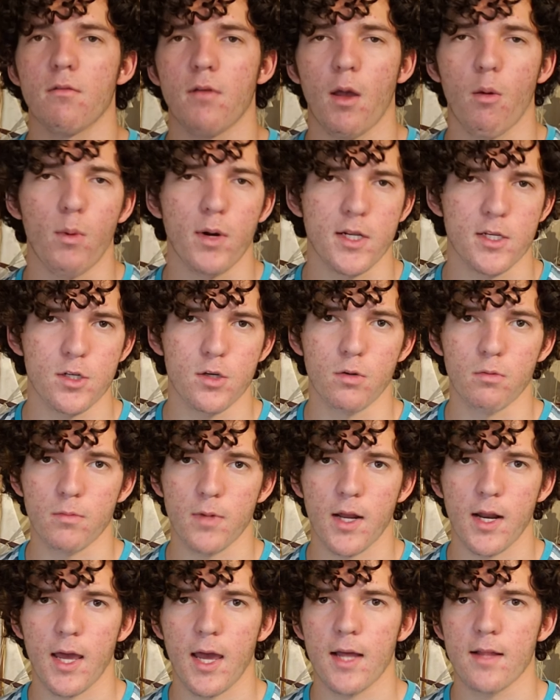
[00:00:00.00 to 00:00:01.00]
wanted to,
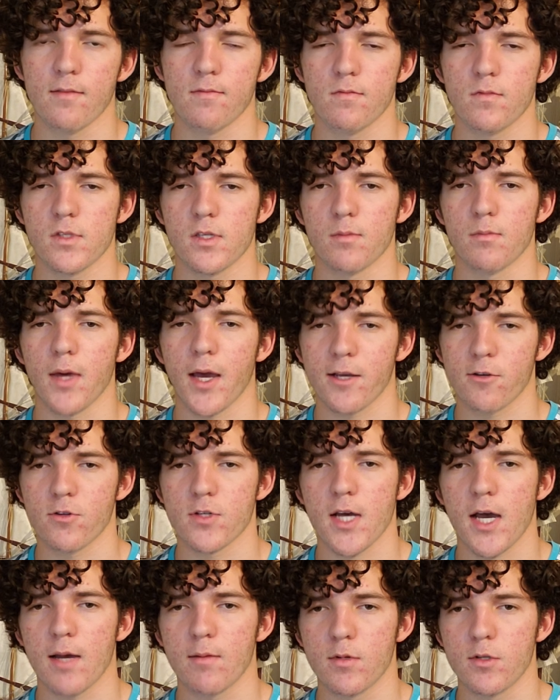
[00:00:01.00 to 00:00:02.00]
and I had some extra
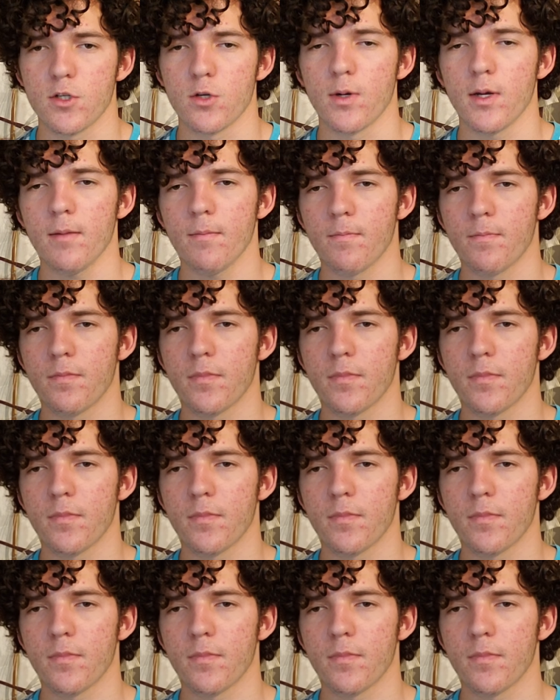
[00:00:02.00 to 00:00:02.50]
time to do it.